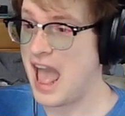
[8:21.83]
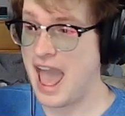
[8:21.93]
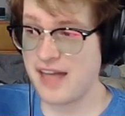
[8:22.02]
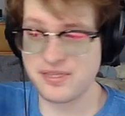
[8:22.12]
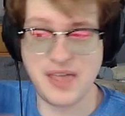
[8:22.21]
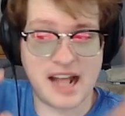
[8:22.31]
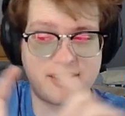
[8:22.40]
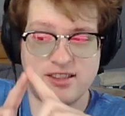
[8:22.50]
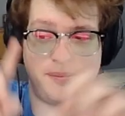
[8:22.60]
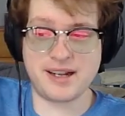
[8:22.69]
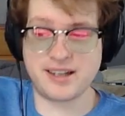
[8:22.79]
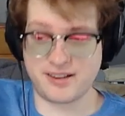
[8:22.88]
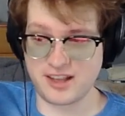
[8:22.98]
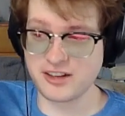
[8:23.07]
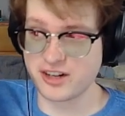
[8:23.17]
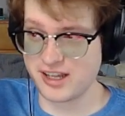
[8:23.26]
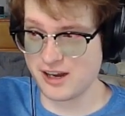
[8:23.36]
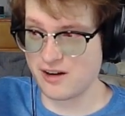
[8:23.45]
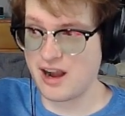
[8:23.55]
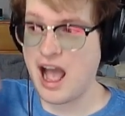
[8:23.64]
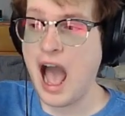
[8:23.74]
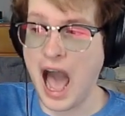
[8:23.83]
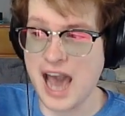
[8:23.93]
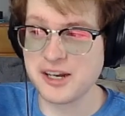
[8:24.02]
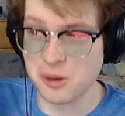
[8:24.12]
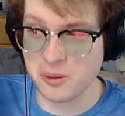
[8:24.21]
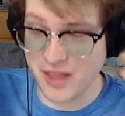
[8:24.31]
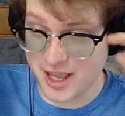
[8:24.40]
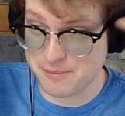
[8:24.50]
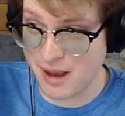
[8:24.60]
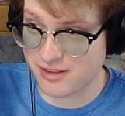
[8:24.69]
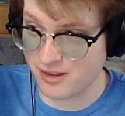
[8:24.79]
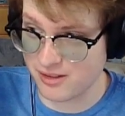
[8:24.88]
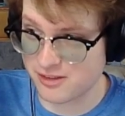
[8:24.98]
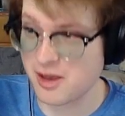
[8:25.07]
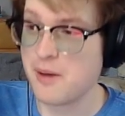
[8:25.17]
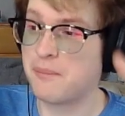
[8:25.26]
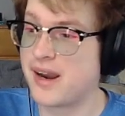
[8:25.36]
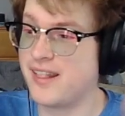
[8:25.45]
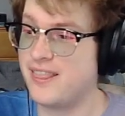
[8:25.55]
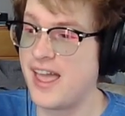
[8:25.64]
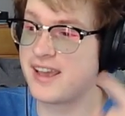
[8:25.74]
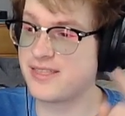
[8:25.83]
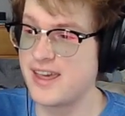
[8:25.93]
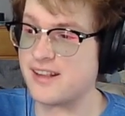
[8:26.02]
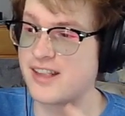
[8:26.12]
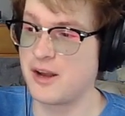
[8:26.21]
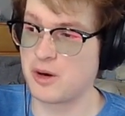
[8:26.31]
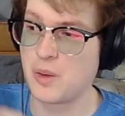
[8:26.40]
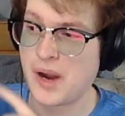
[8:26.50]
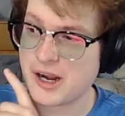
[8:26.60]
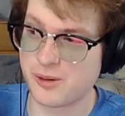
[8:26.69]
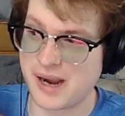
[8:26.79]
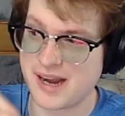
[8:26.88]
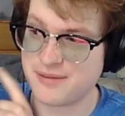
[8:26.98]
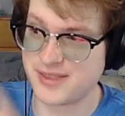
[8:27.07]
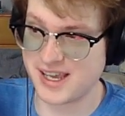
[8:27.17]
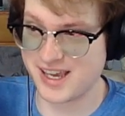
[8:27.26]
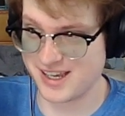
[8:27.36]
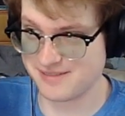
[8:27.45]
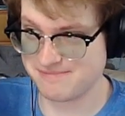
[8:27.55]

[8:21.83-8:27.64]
And that's the big distinction here. I don't like puzzles, but I like things that require creative thinking.